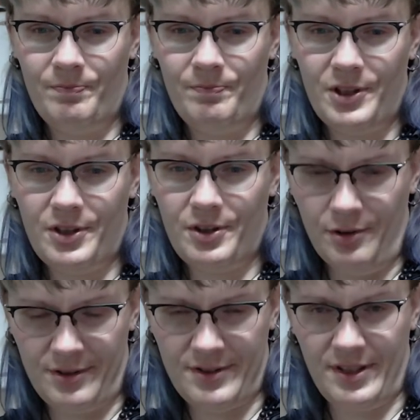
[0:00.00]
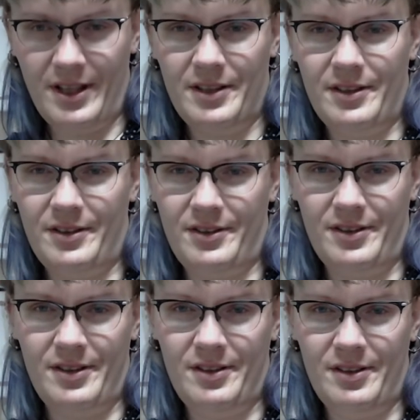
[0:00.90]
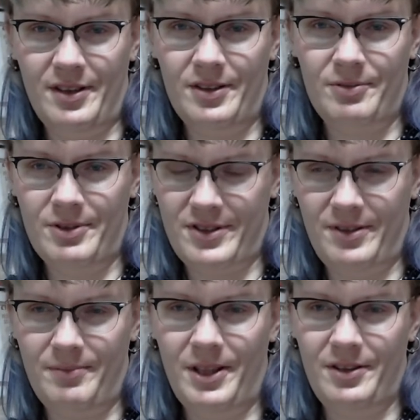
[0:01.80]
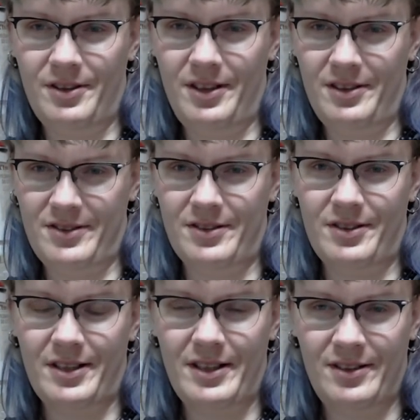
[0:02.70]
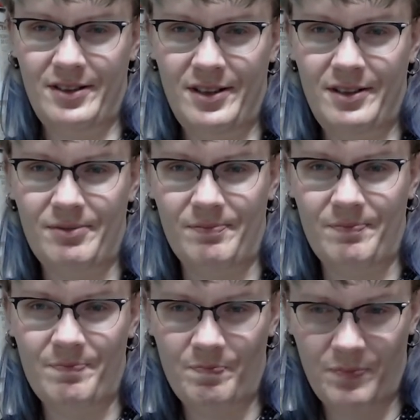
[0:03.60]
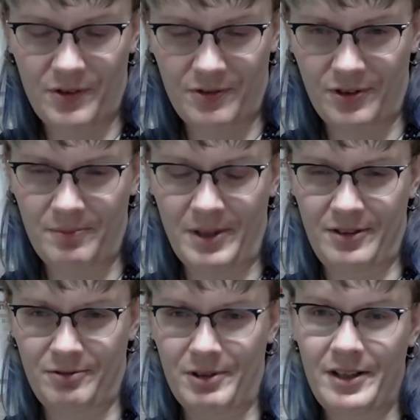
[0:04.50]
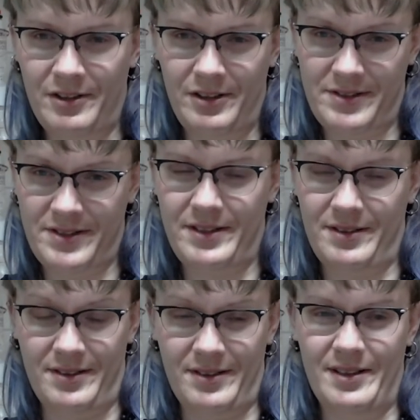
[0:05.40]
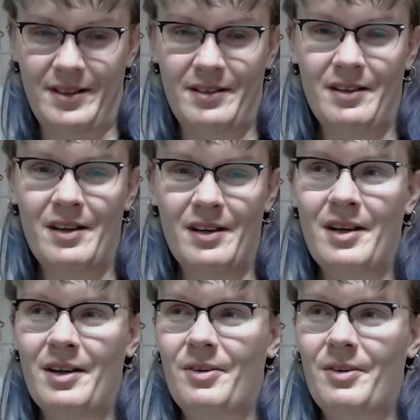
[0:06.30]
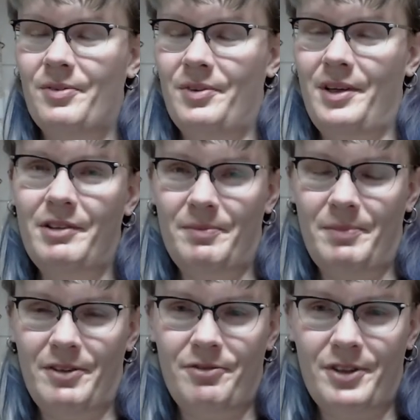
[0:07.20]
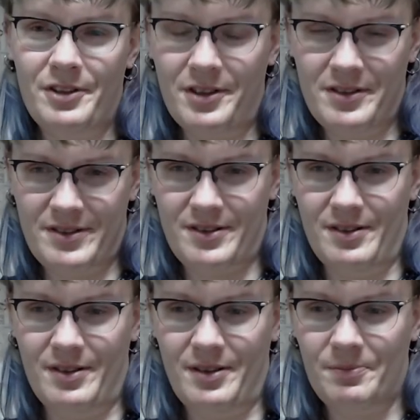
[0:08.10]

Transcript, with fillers: could say that it was in my teens already, through my 20s, and now in my 30s,